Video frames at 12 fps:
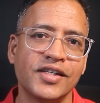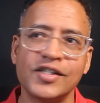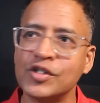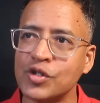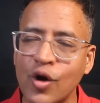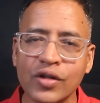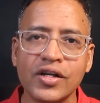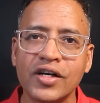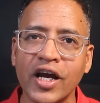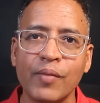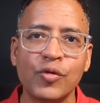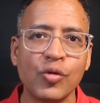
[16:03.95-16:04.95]
This is not the
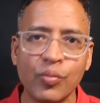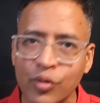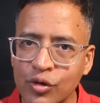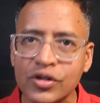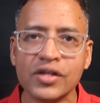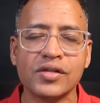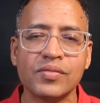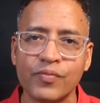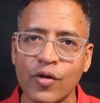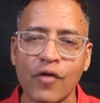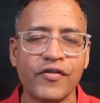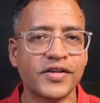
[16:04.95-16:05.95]
time to book this
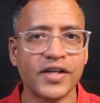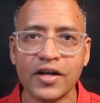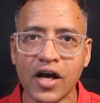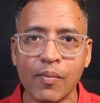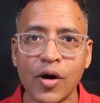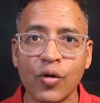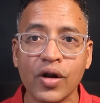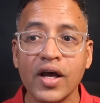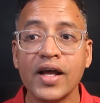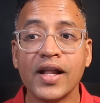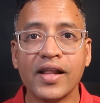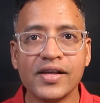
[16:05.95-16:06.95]
profits and come out.
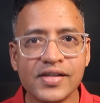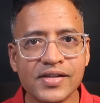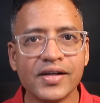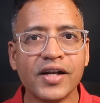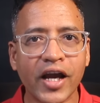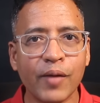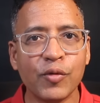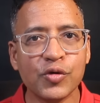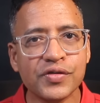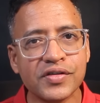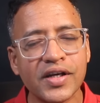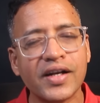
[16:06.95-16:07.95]
This is the time to
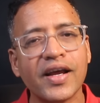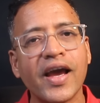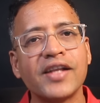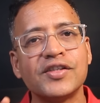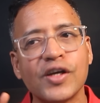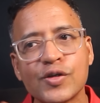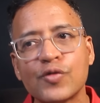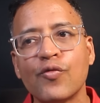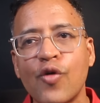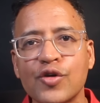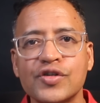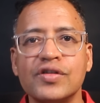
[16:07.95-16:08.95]
sit and just
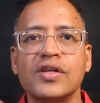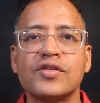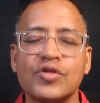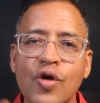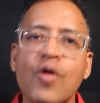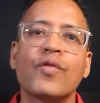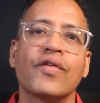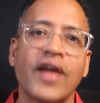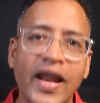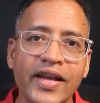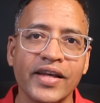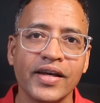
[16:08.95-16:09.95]
watch the stock
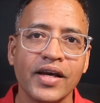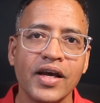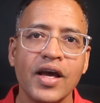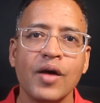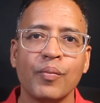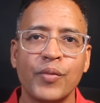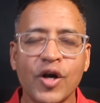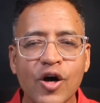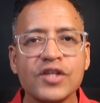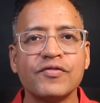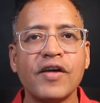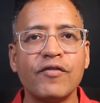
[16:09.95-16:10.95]
rally.
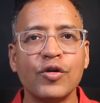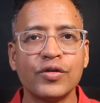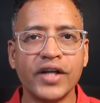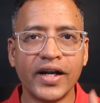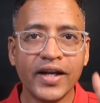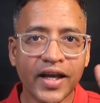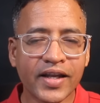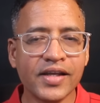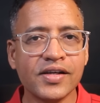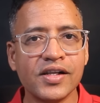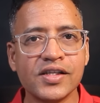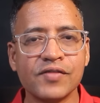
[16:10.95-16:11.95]
Because we have looked at
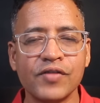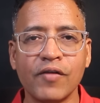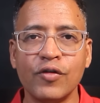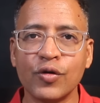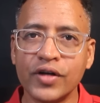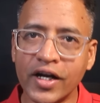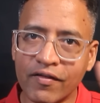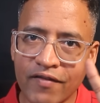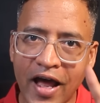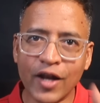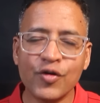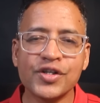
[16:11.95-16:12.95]
technicals, we have looked at
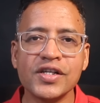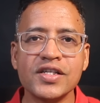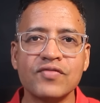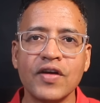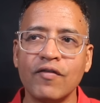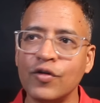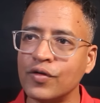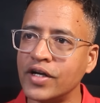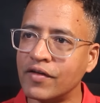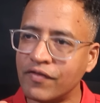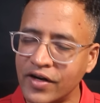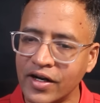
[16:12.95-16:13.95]
valuations, we have looked
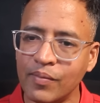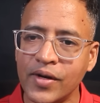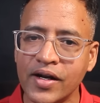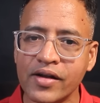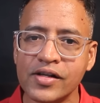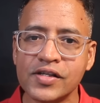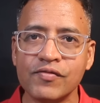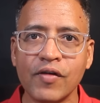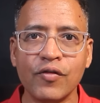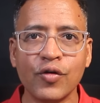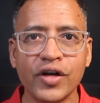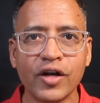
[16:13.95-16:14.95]
at fundamentals, we
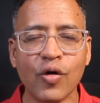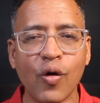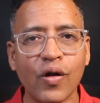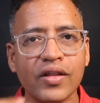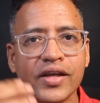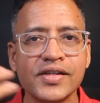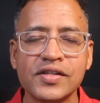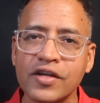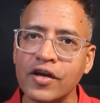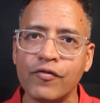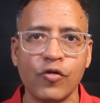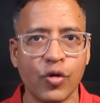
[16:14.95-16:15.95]
have looked at all these
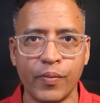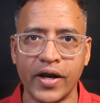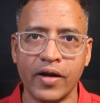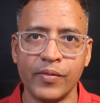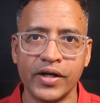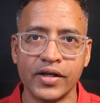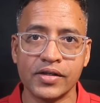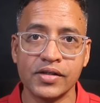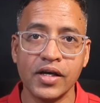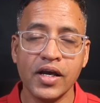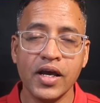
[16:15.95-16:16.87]
3-4 parameters.